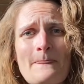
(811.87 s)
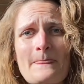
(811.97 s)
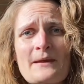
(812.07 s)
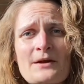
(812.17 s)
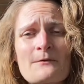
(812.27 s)

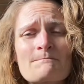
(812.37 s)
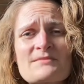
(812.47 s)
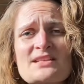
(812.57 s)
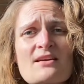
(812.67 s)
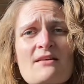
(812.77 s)
You know,
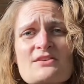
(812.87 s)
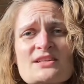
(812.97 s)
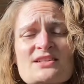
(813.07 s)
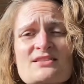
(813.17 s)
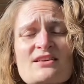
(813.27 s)
these
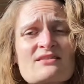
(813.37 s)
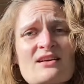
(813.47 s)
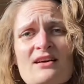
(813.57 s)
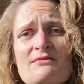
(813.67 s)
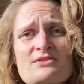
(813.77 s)
conversations are not
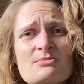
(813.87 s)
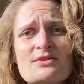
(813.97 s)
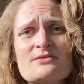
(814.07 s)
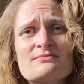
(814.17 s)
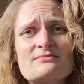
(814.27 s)
comfortable.
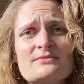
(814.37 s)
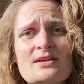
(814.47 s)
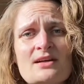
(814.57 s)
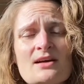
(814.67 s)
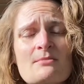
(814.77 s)

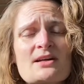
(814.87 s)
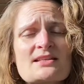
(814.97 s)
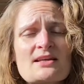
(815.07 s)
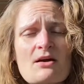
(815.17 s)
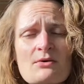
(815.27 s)
But as
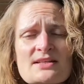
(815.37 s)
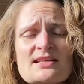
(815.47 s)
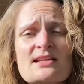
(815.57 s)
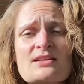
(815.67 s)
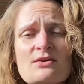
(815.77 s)
I always say
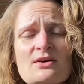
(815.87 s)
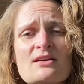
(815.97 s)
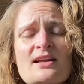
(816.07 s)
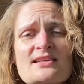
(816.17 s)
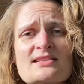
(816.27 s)
in yoga
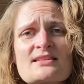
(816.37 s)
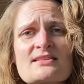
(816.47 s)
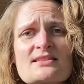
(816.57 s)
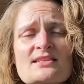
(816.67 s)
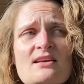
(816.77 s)

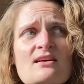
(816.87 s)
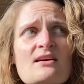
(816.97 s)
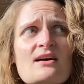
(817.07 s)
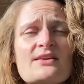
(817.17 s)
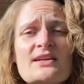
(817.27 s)
classes,
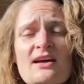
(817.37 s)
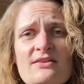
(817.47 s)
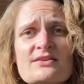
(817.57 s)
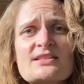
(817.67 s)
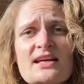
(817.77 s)
on the other
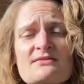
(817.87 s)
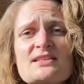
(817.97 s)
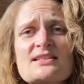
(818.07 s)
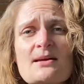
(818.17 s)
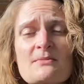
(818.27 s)
side of
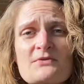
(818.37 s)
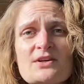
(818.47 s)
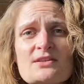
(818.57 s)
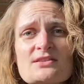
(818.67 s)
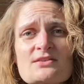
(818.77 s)

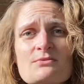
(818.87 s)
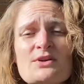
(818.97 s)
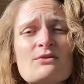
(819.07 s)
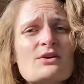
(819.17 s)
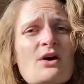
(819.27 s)
discomfort, we
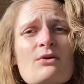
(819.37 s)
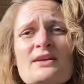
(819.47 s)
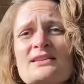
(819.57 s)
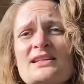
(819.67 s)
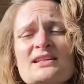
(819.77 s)
don't go and
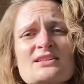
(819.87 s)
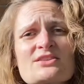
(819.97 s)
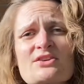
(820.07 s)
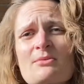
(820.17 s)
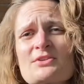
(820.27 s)
lean into
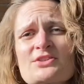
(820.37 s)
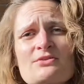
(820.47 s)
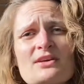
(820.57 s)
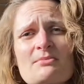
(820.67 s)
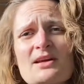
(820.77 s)
sharpened
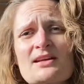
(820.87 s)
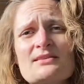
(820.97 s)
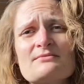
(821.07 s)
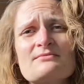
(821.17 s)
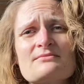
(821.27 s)
shooting pain,
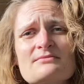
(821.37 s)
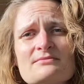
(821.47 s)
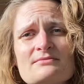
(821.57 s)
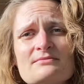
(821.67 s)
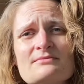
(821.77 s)

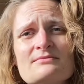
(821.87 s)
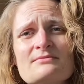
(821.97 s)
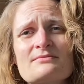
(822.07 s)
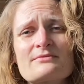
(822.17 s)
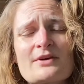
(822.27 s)

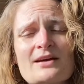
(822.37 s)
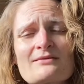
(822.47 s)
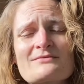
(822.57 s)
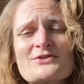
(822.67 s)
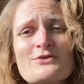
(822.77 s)
right?
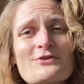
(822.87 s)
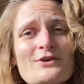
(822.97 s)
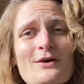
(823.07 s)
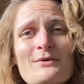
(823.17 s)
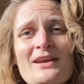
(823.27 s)
So if you're
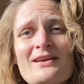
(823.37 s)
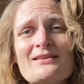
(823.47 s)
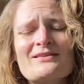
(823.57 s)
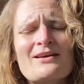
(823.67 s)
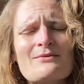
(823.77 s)
not ready,
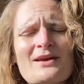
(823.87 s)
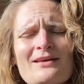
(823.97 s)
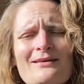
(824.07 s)
you're not ready.